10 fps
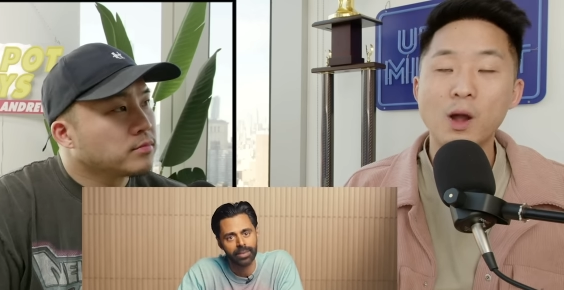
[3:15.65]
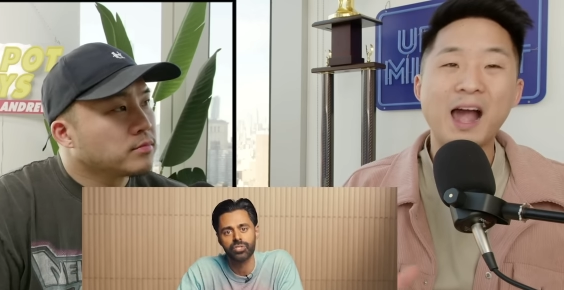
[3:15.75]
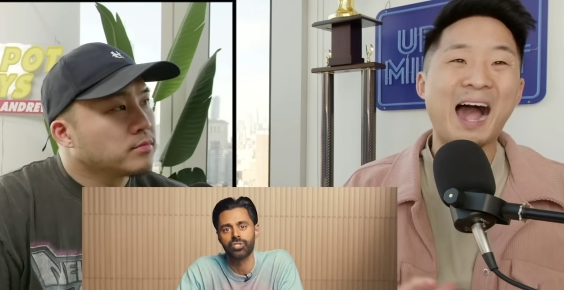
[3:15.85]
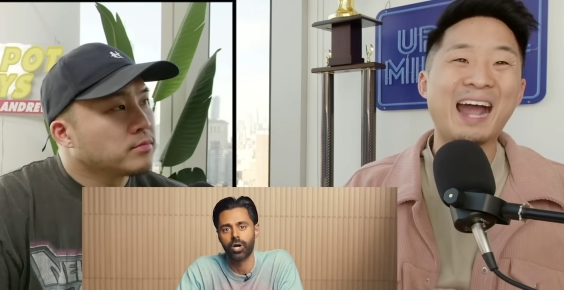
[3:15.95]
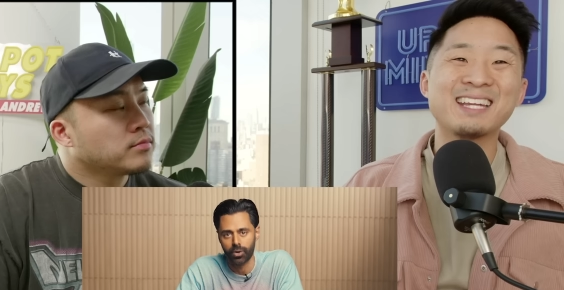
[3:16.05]

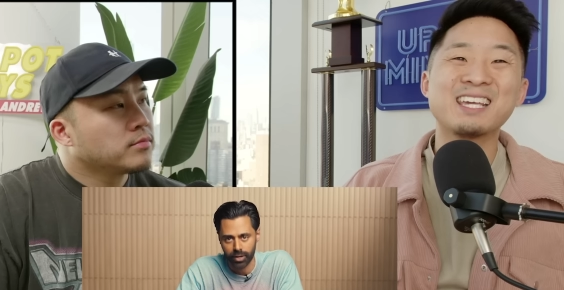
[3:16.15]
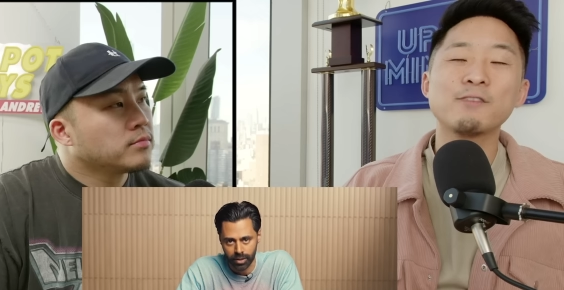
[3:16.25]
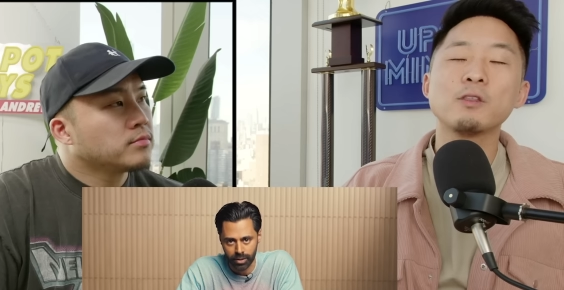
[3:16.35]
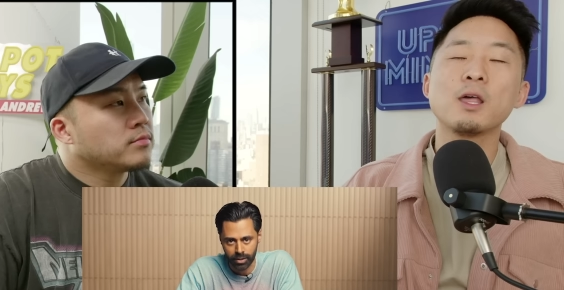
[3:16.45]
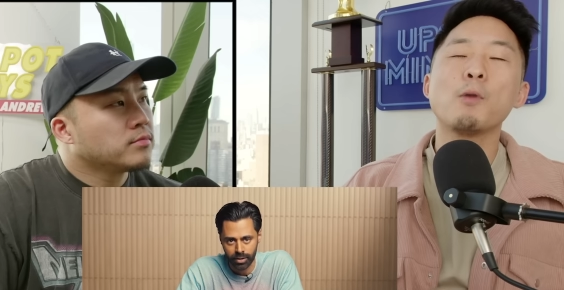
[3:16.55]
Speaker 1: I had given
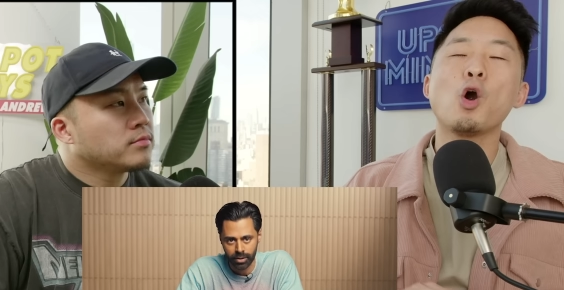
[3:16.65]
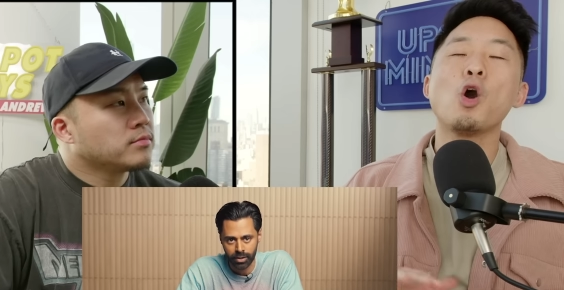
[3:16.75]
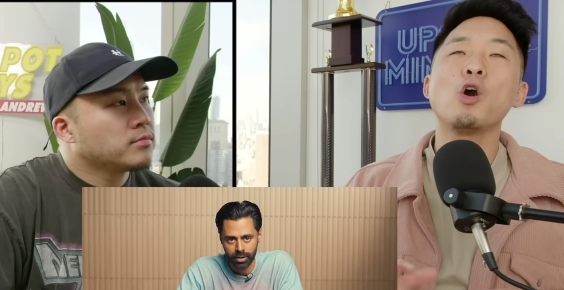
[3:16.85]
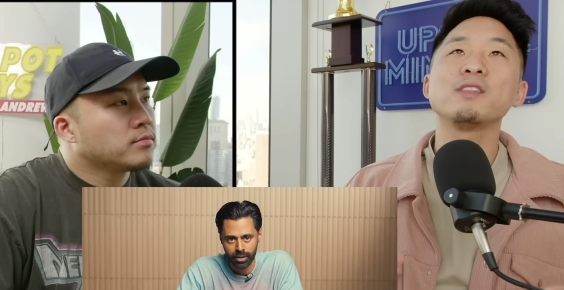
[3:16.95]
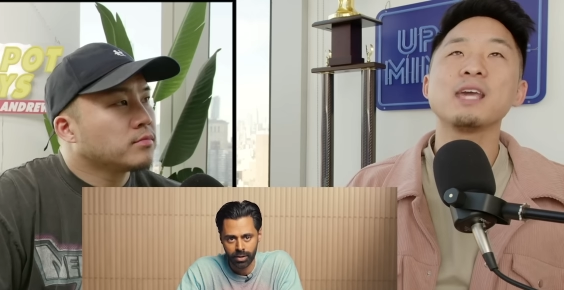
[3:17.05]
them
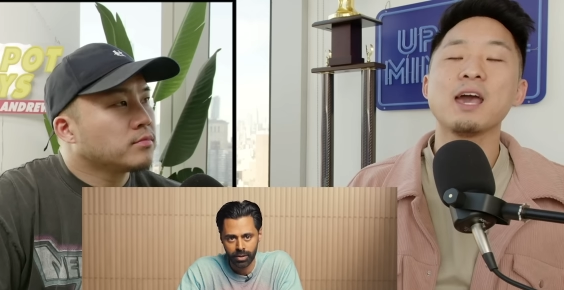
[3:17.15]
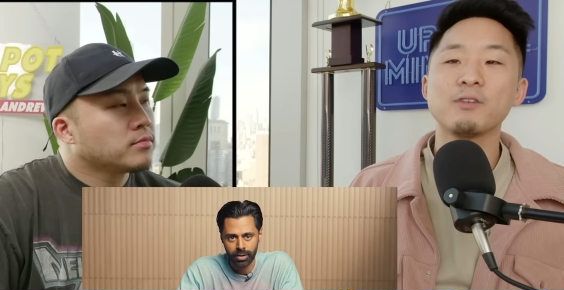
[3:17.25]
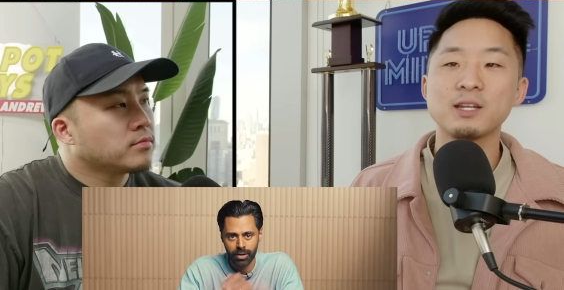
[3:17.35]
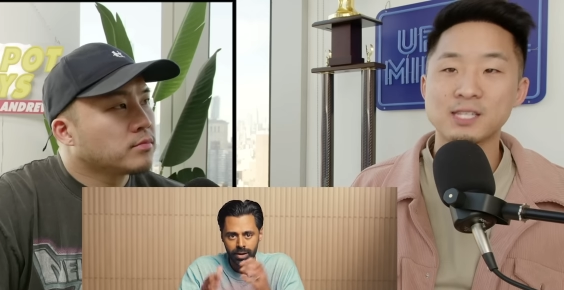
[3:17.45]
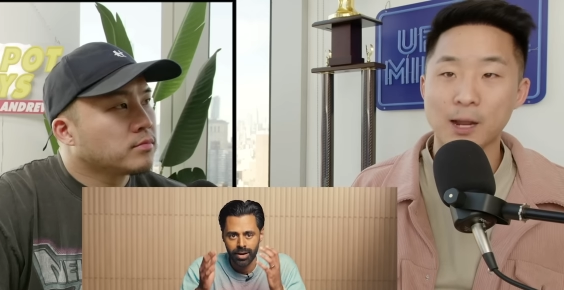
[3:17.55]
all the
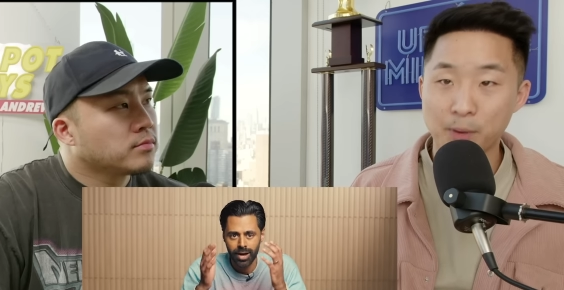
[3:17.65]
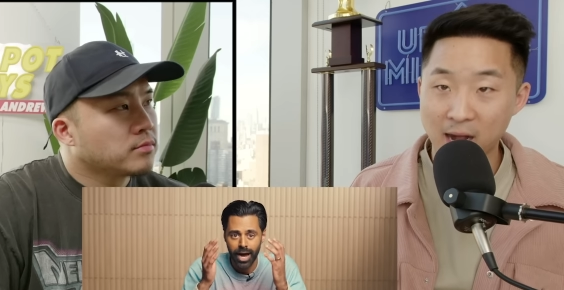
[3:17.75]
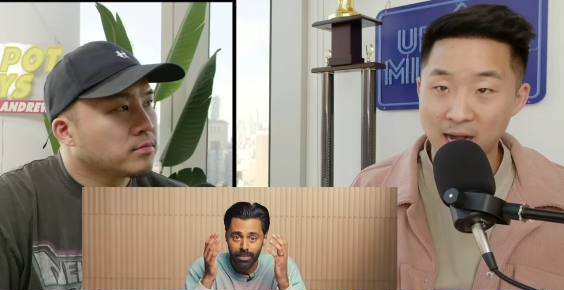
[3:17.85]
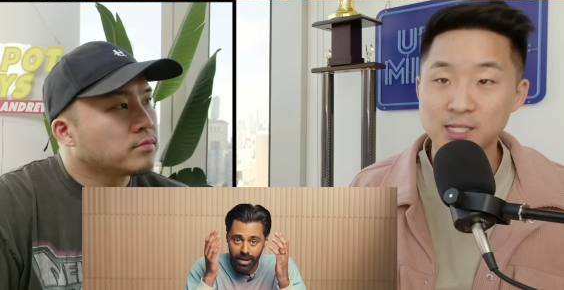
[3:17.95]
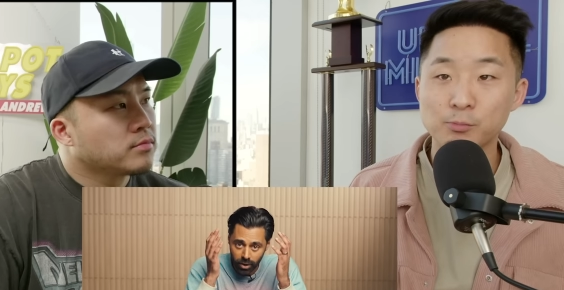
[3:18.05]
evidence I
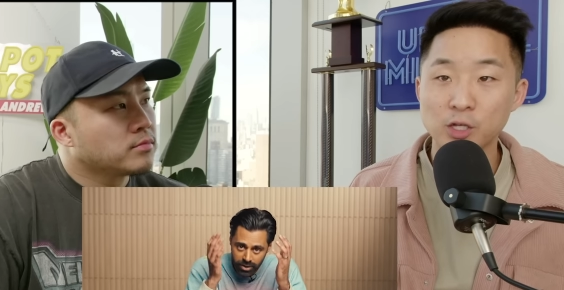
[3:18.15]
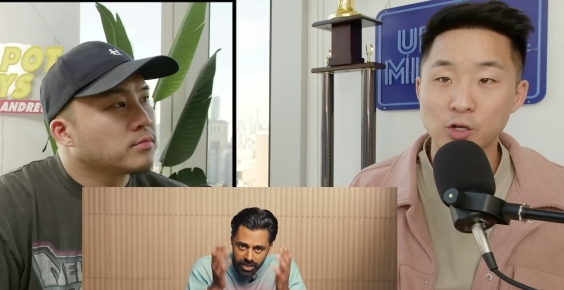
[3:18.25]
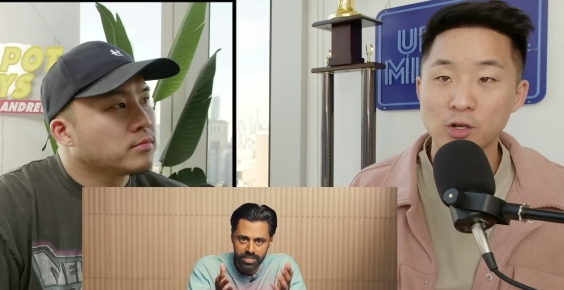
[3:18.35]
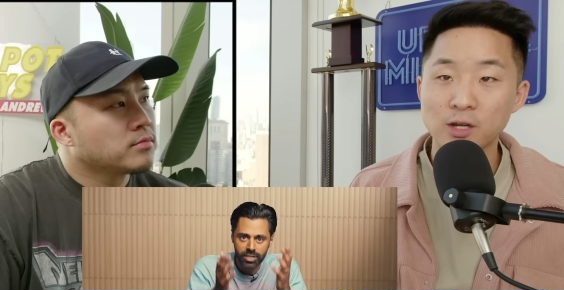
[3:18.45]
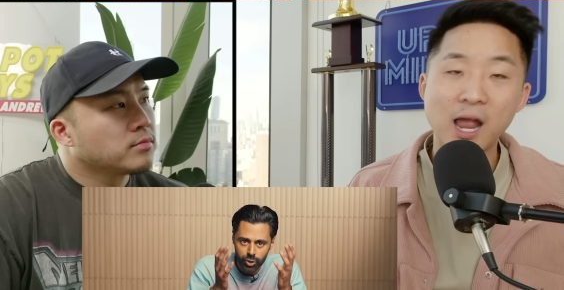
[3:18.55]
possibly
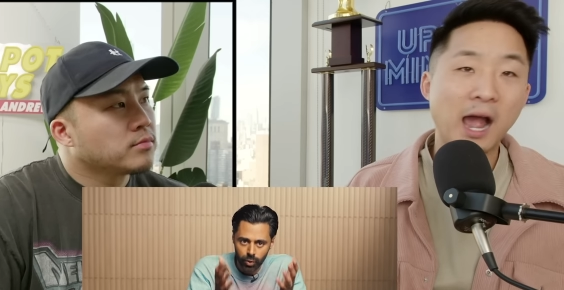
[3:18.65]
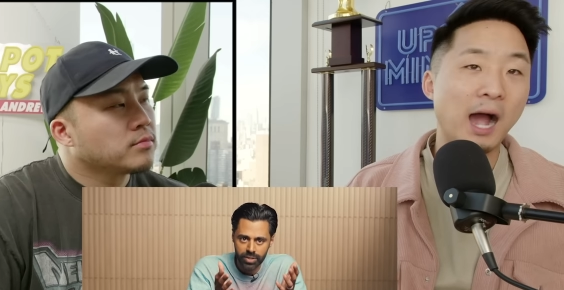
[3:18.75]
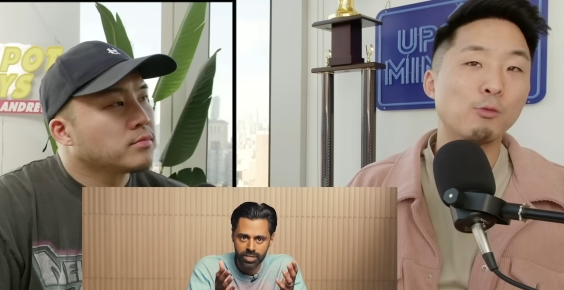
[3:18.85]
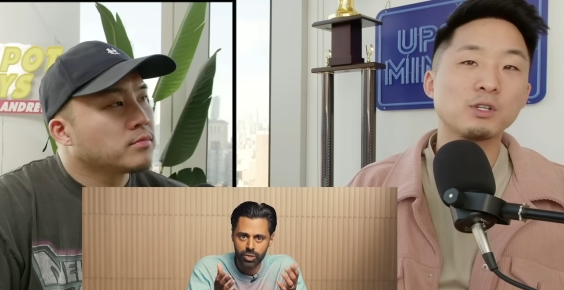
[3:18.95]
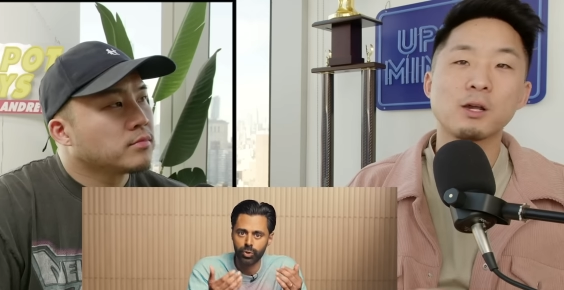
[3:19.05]
could. I
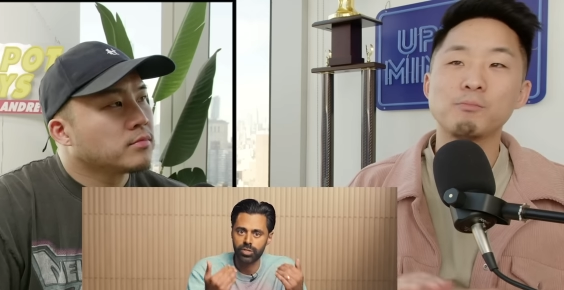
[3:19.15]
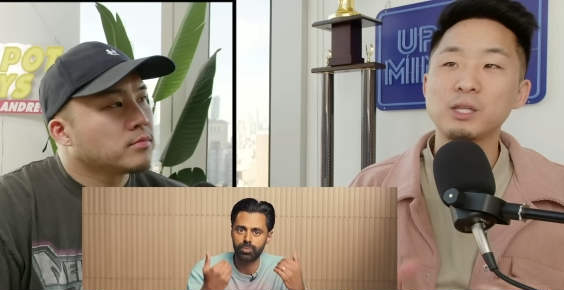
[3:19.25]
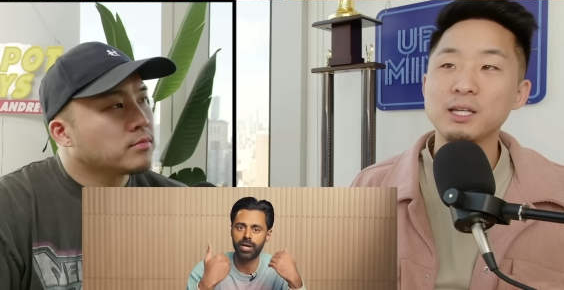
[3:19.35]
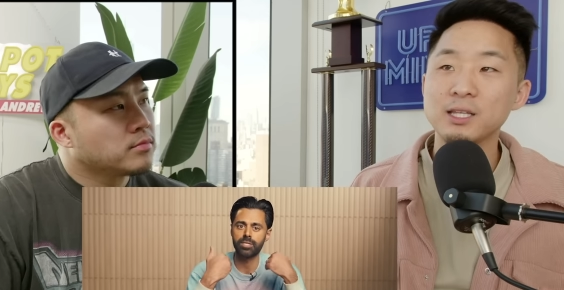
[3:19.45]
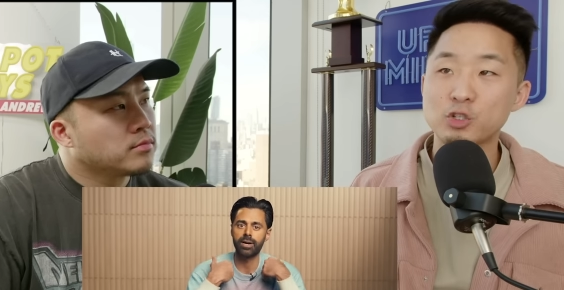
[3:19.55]
was
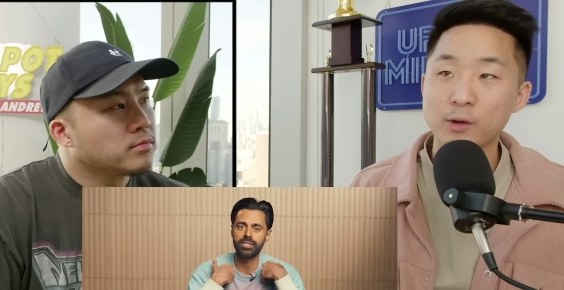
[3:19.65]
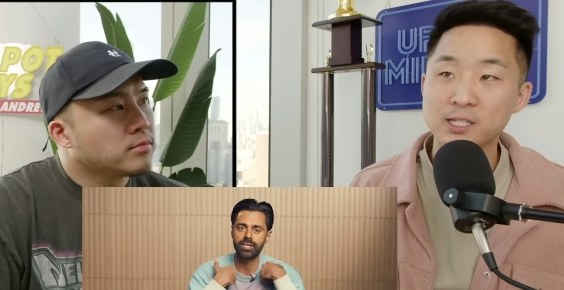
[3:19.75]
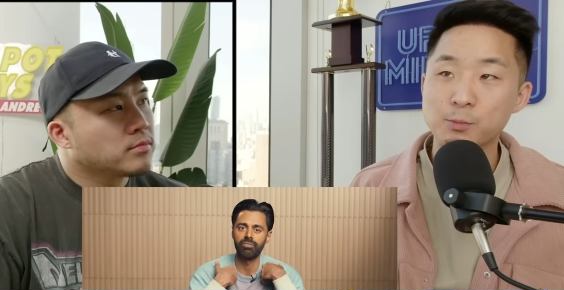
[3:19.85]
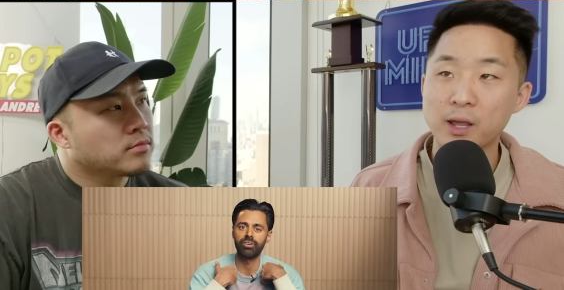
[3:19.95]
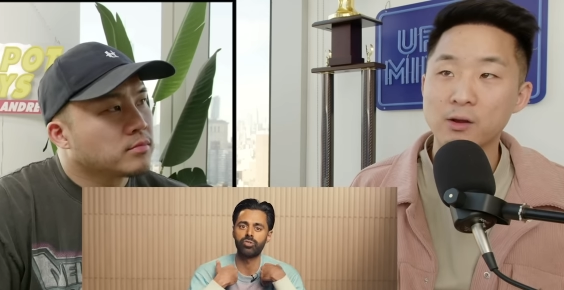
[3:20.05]
completely
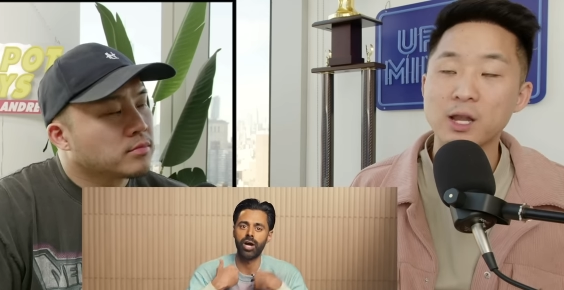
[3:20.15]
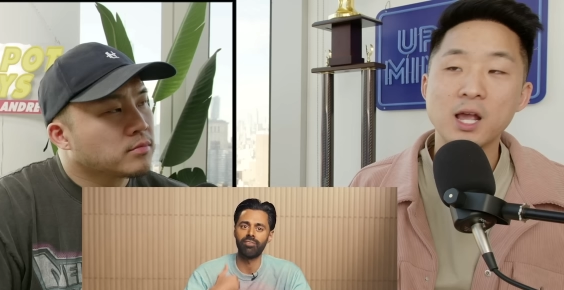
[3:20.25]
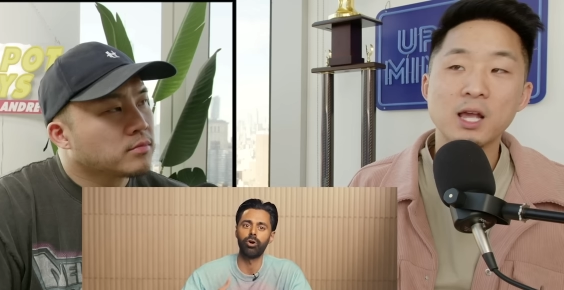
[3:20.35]
transparent.